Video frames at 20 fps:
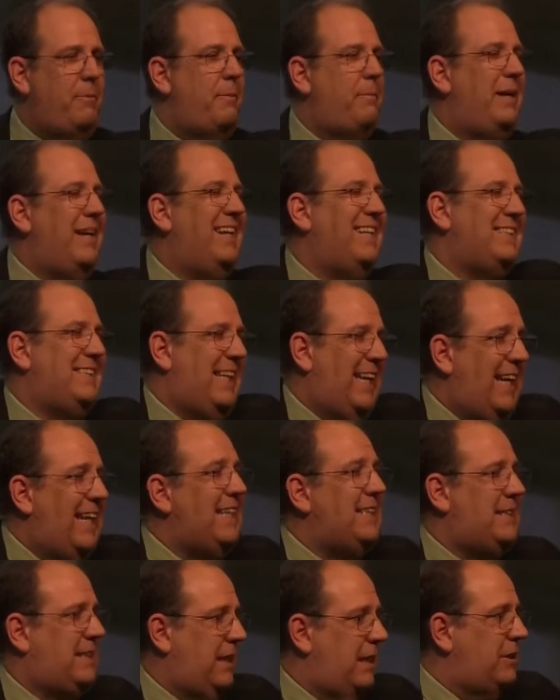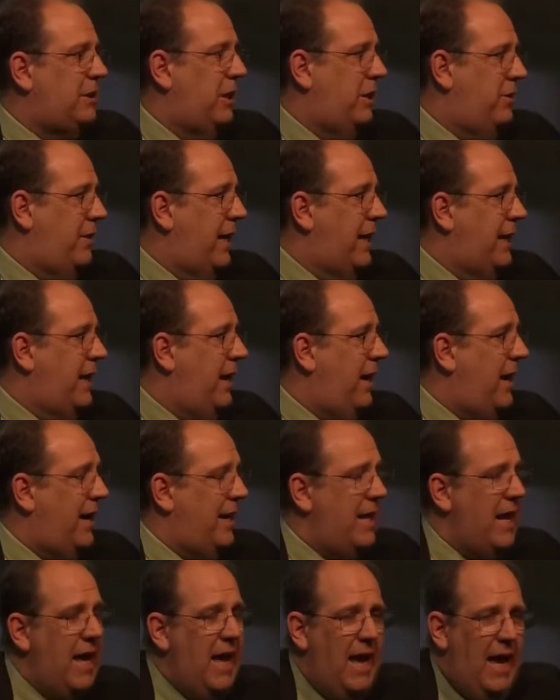but because He is such a great
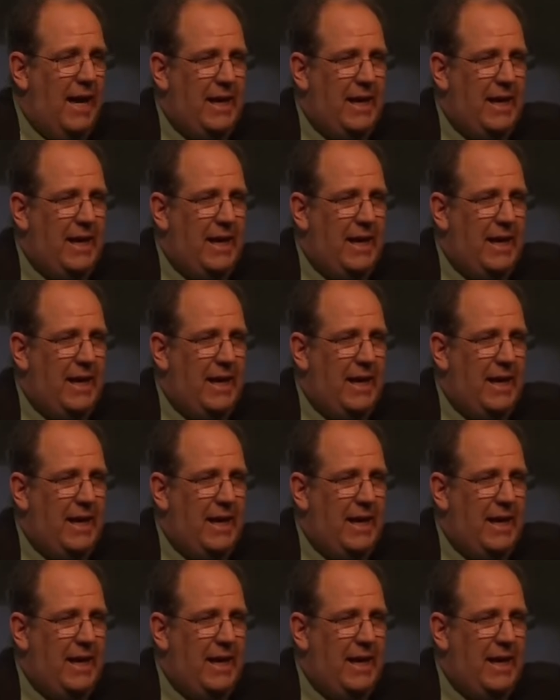God